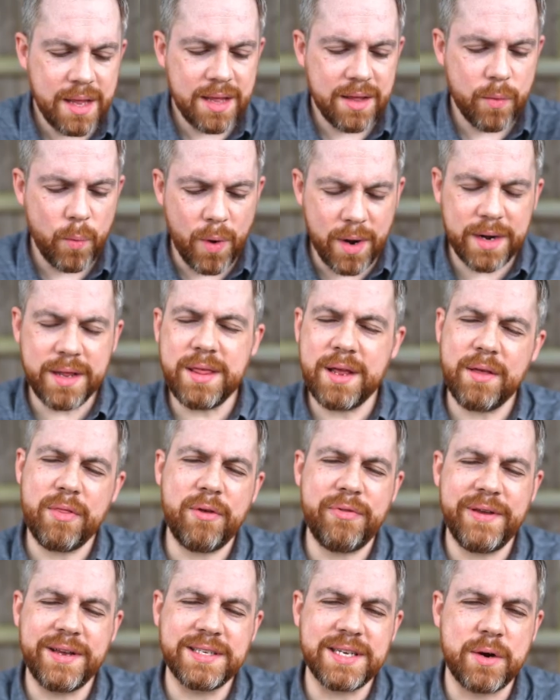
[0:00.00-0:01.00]
one of the
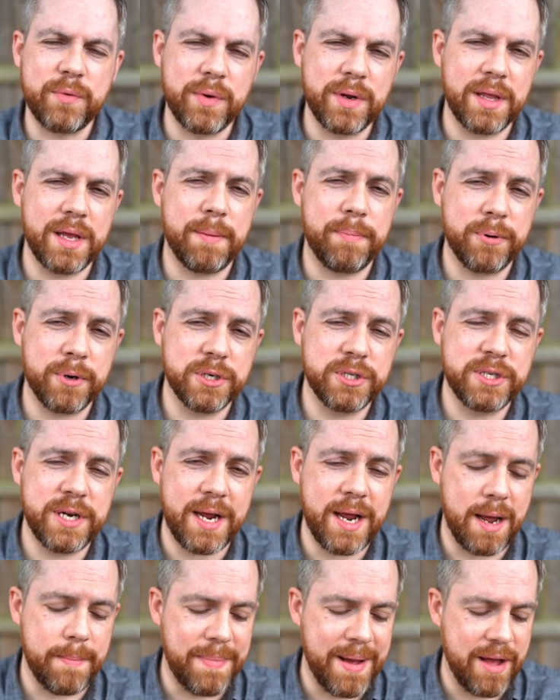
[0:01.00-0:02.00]
other things I really
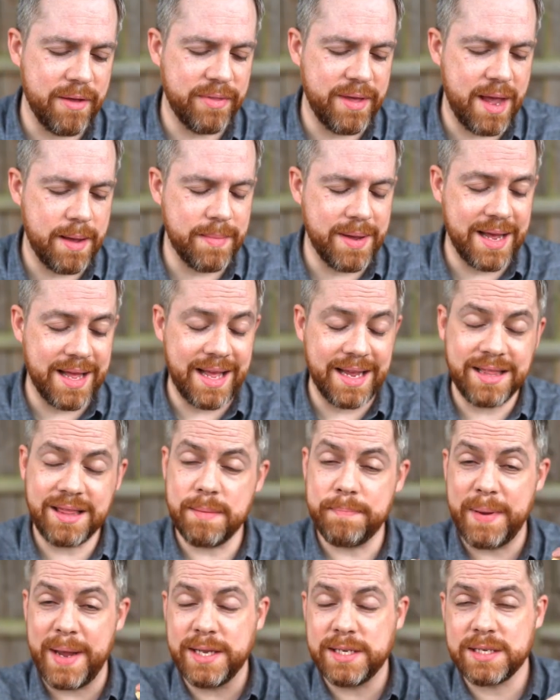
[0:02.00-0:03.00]
appreciate about them, I like
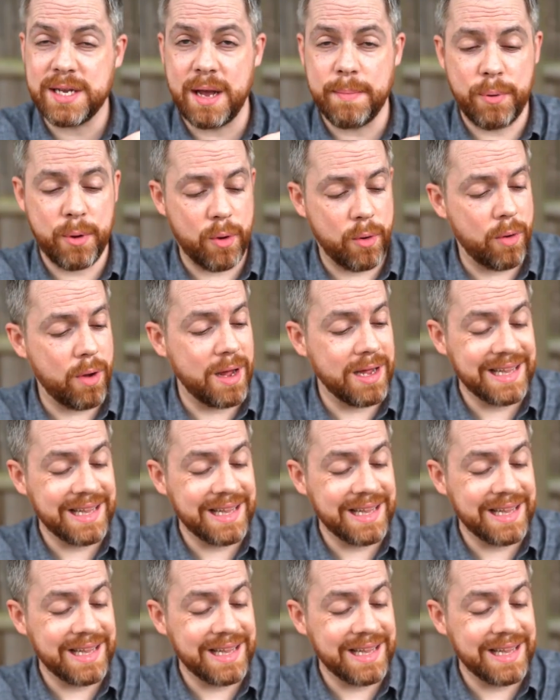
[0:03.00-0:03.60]
the base cup hole a